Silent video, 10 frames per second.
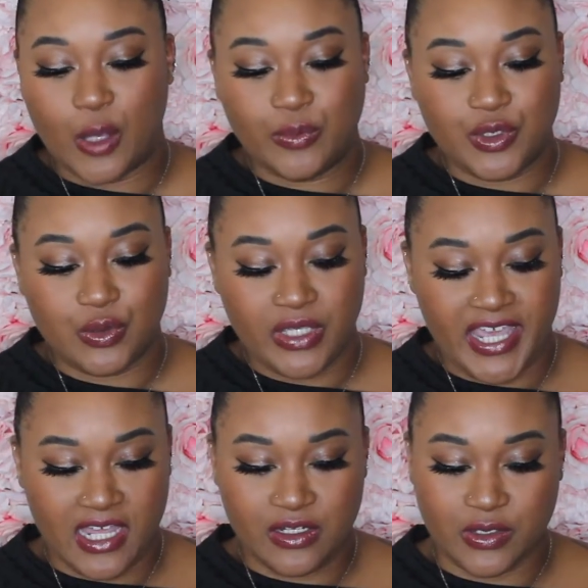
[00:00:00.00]
You
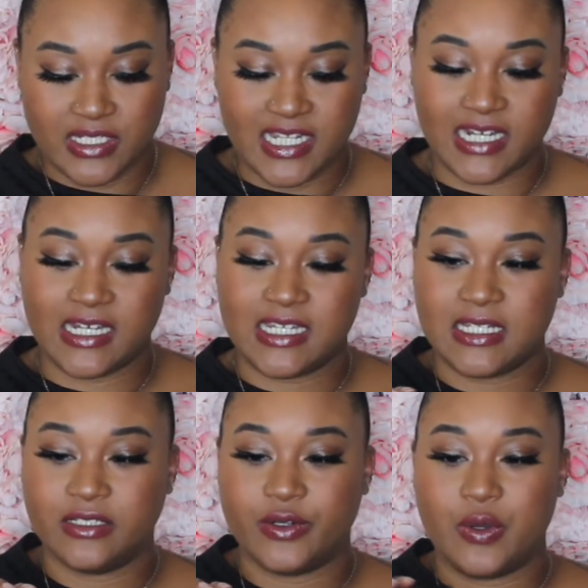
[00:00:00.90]
can notice that it is
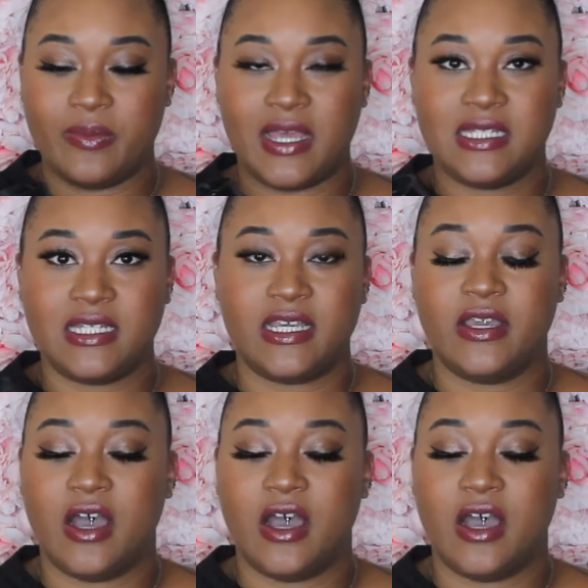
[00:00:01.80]
a little messy.